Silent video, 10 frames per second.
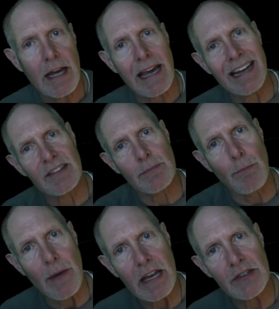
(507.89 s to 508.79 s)
and it's
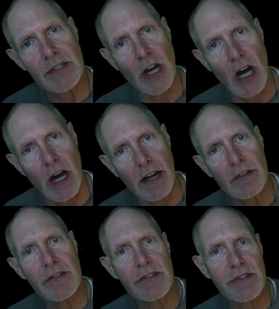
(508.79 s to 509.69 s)
based on
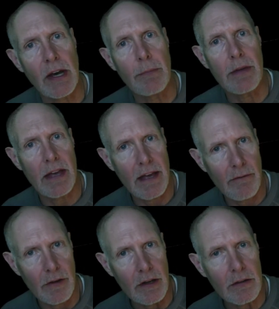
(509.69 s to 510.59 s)
some
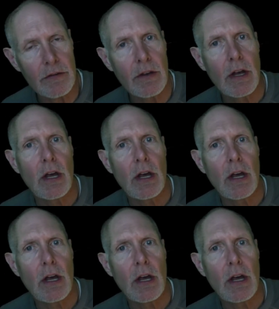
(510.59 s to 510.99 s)
evidence.